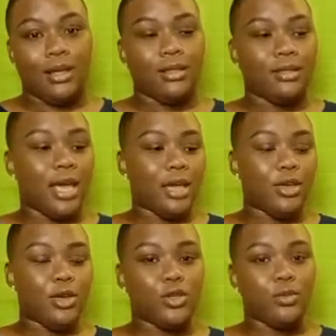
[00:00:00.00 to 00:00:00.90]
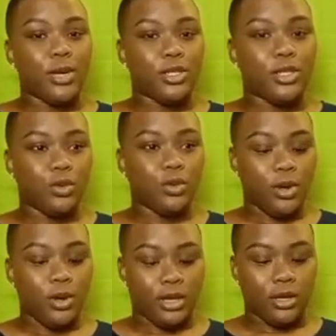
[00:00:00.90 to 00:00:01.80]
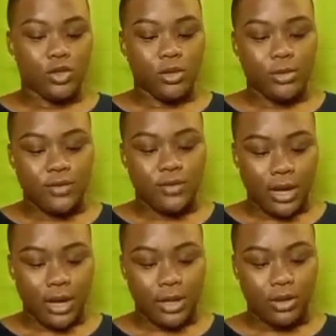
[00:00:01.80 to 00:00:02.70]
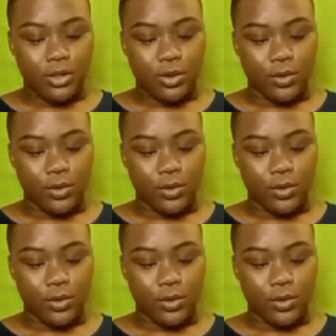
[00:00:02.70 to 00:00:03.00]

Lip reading: Thank you so much, Zubo. Thank you so much for coming through.